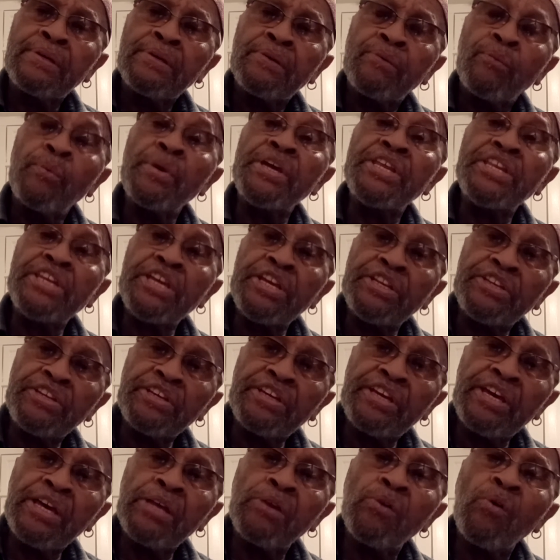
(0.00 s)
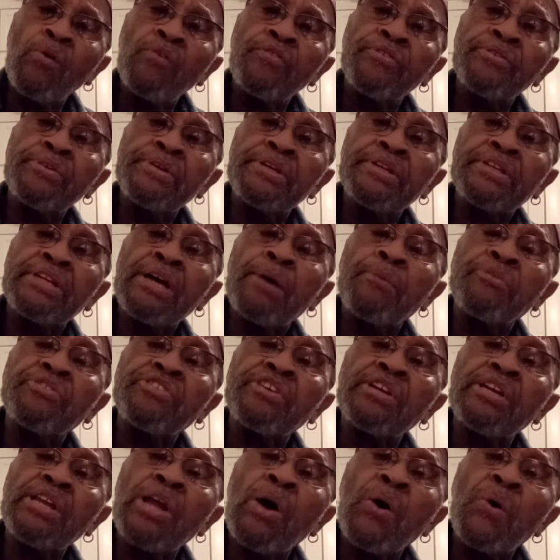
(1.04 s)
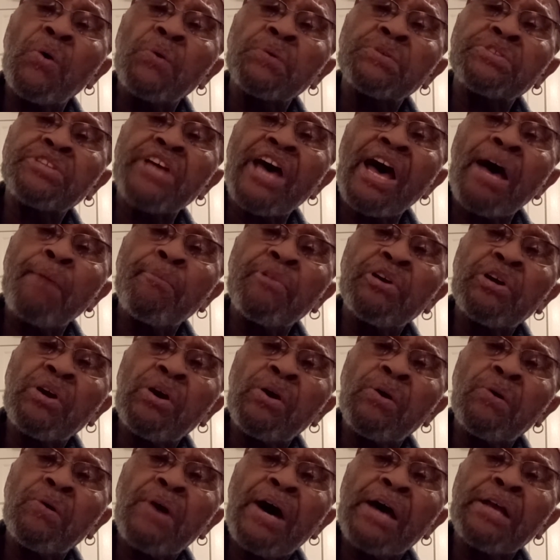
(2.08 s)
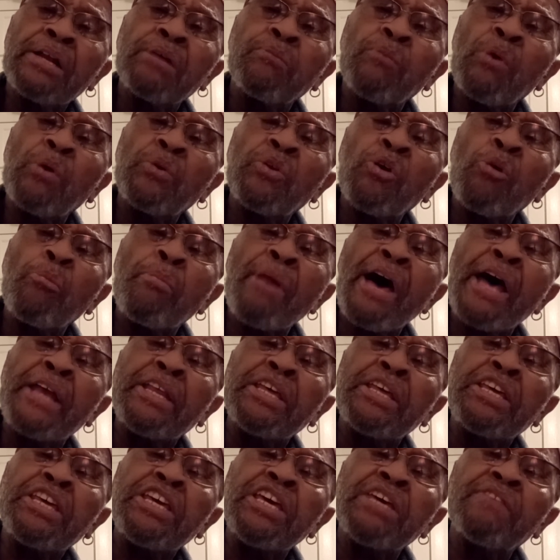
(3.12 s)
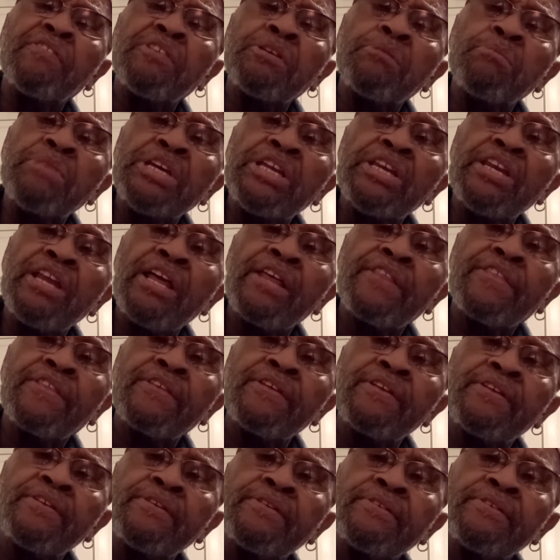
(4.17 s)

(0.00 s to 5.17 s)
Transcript: we need to get over it. That was a long time ago. I don't want nobody giving me nothing.